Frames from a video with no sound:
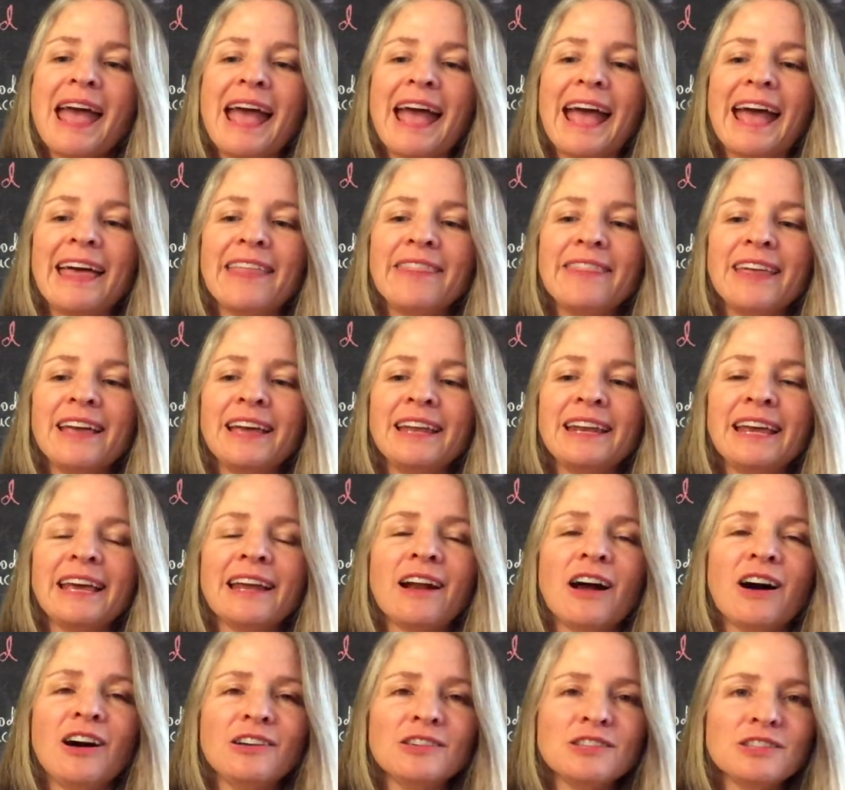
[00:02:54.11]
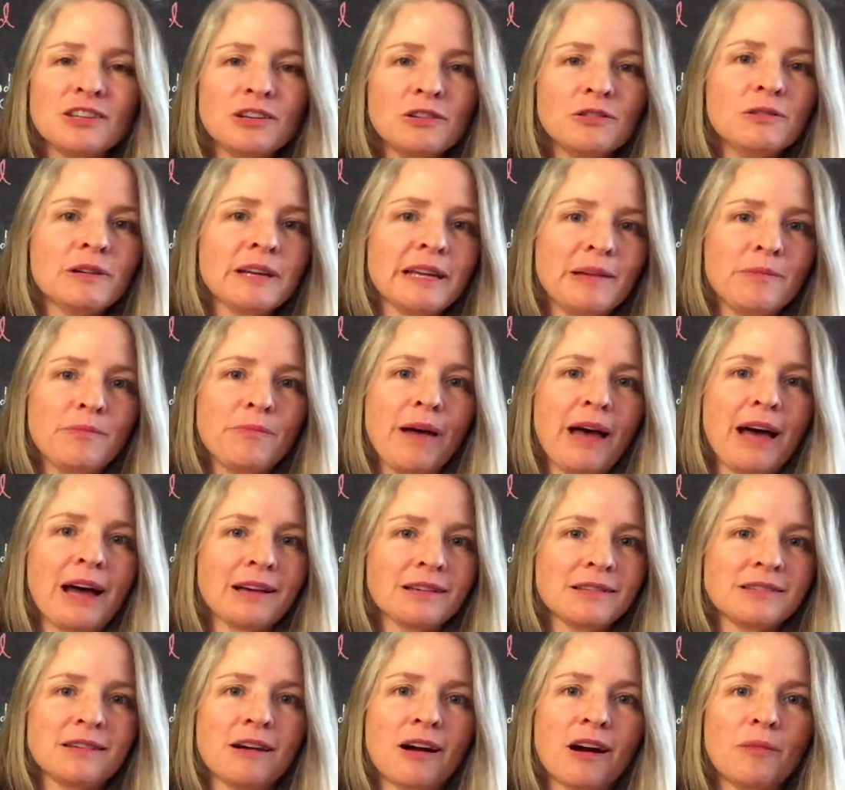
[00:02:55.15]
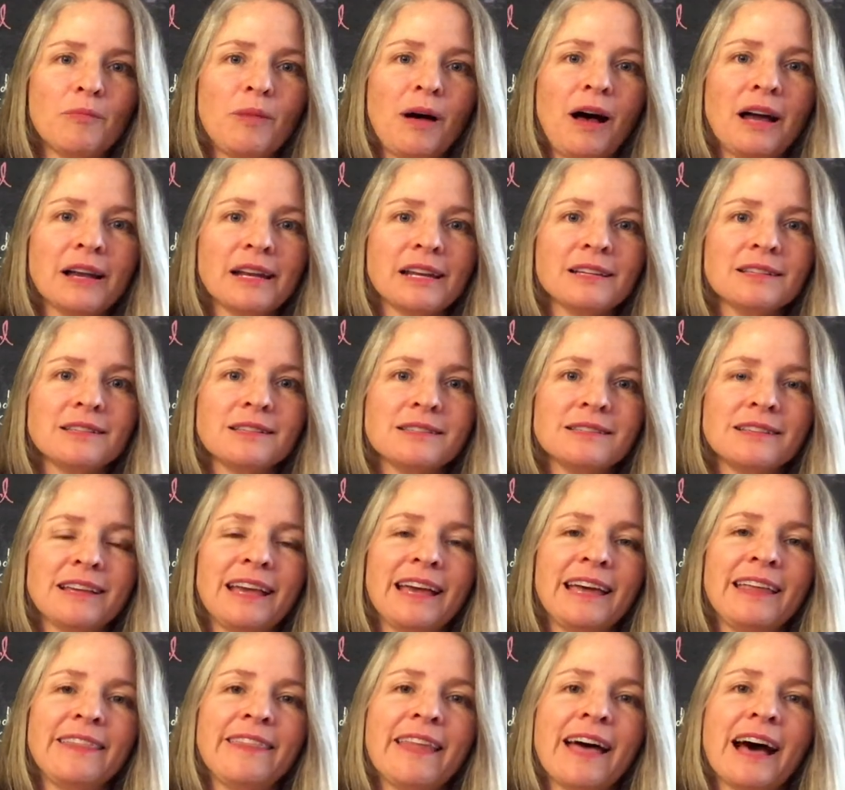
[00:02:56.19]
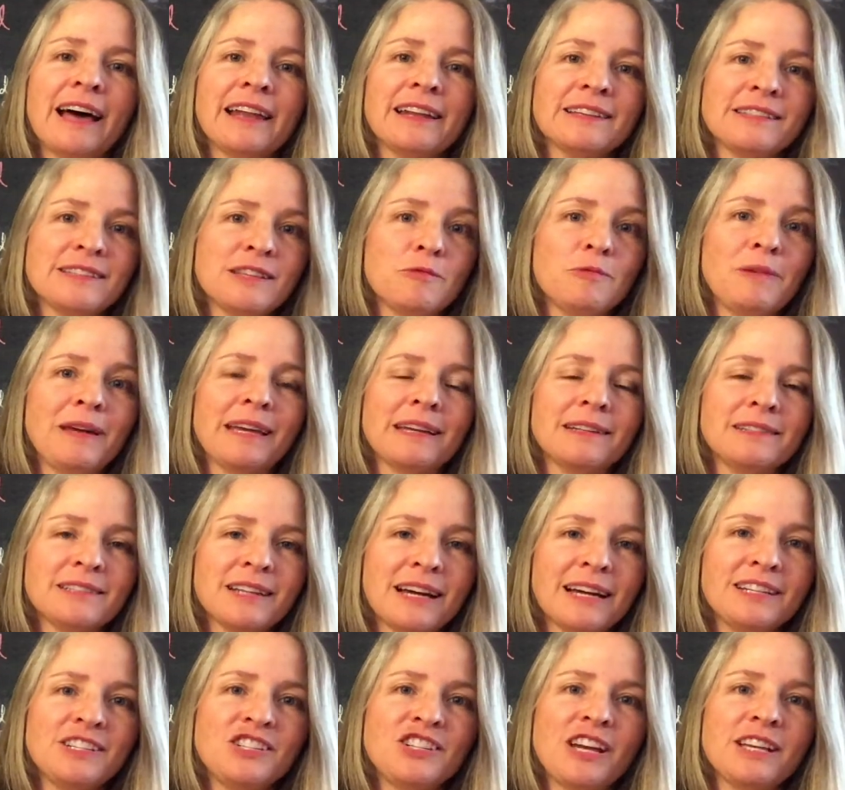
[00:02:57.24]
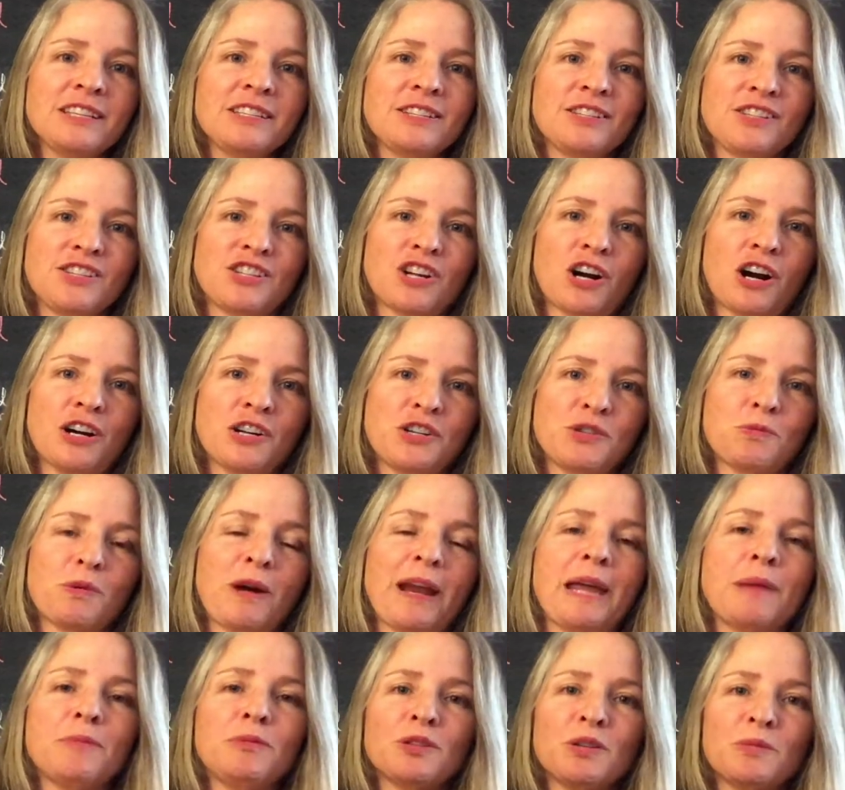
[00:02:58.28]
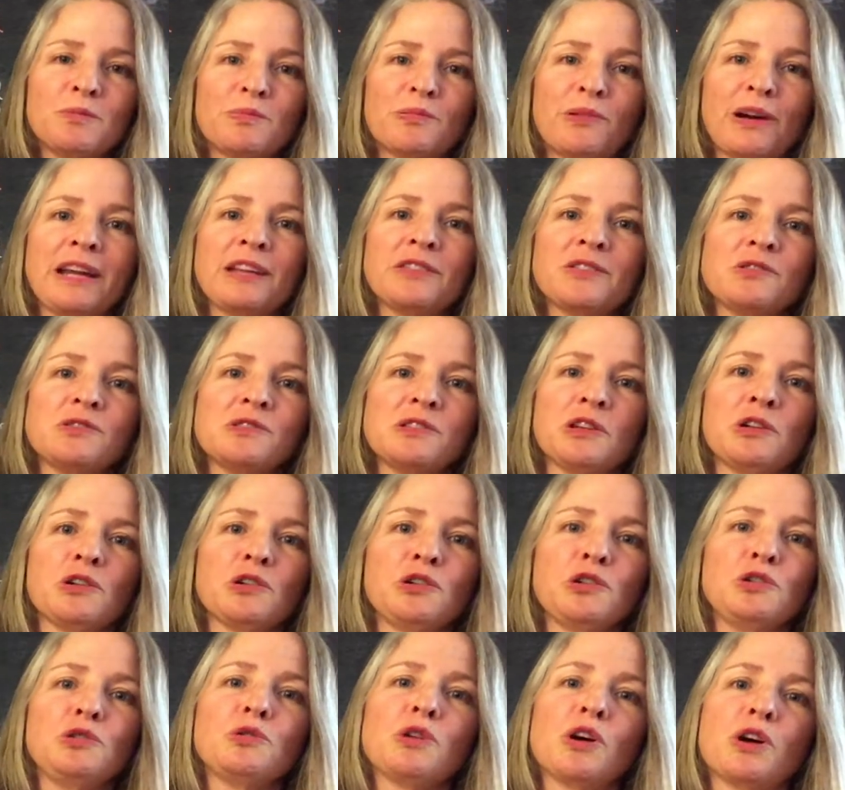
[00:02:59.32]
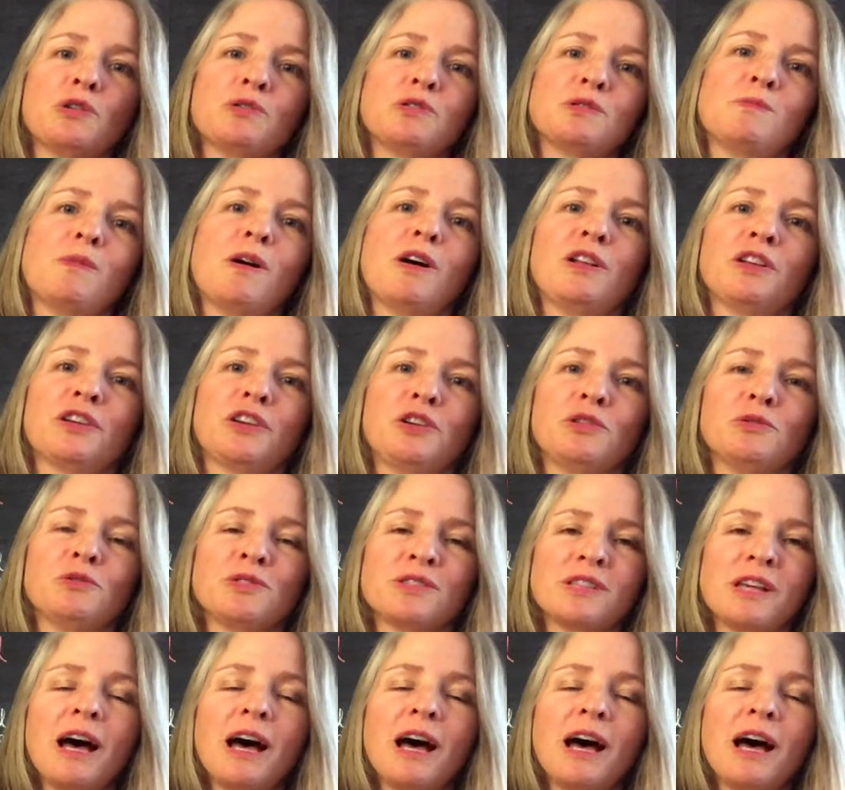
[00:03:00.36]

And then it also impacts our bodies, and that is that we can digest starch. We're able to break those little glucose molecules